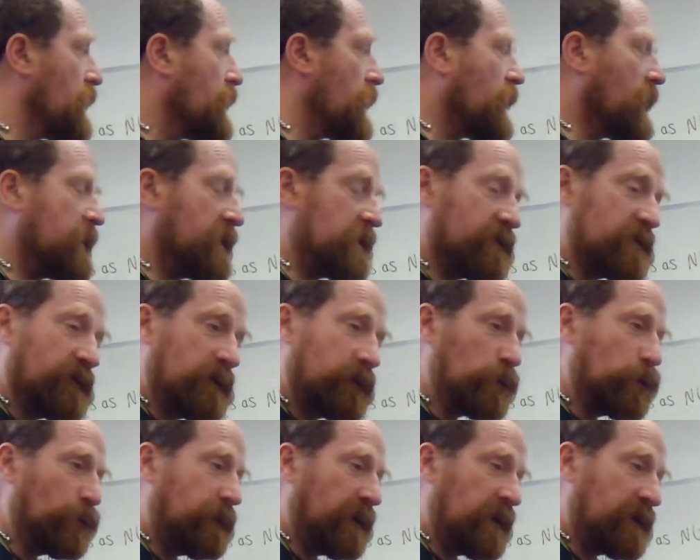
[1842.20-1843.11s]
And it's
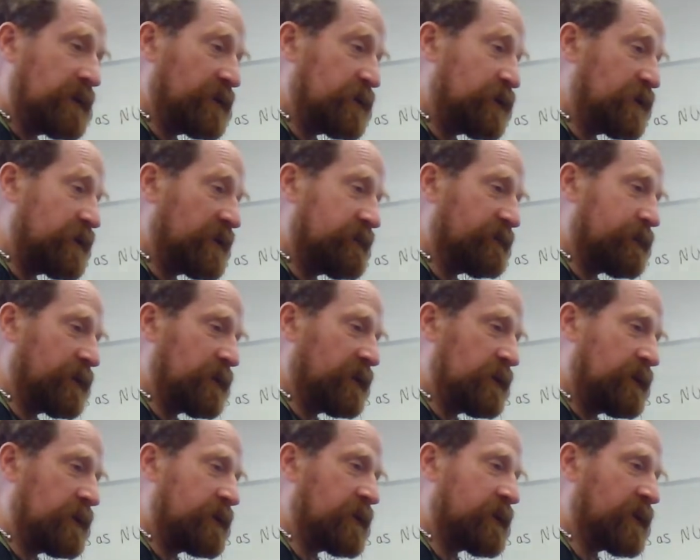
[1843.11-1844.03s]
no mean
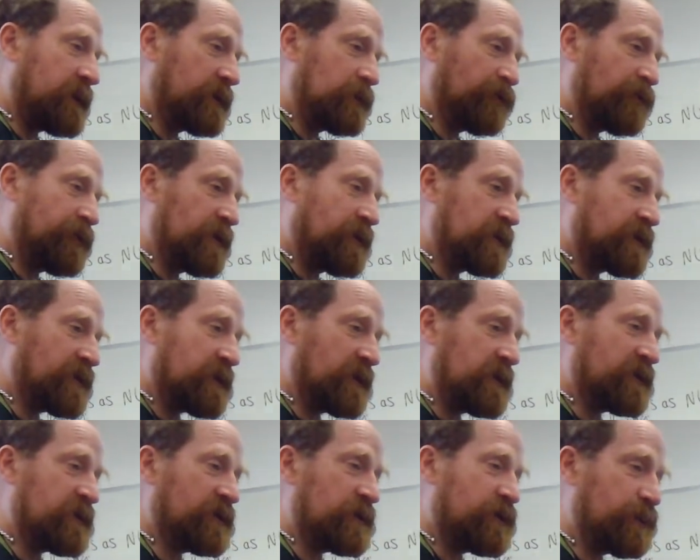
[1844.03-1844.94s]
achievement that a country the
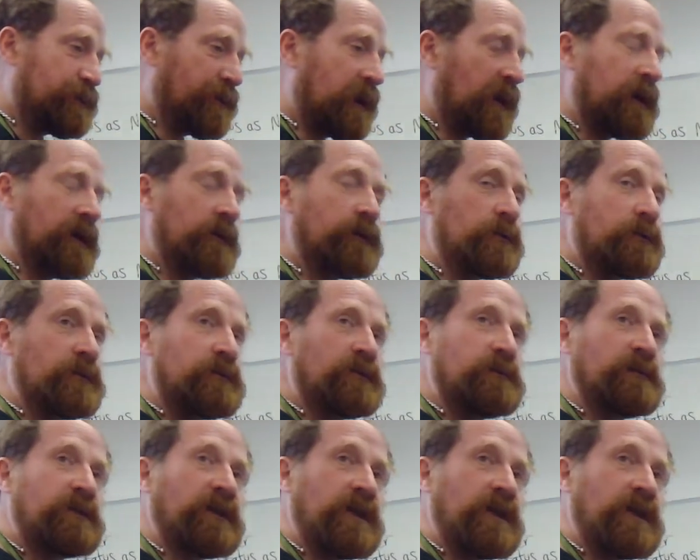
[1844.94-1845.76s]
size of Japan could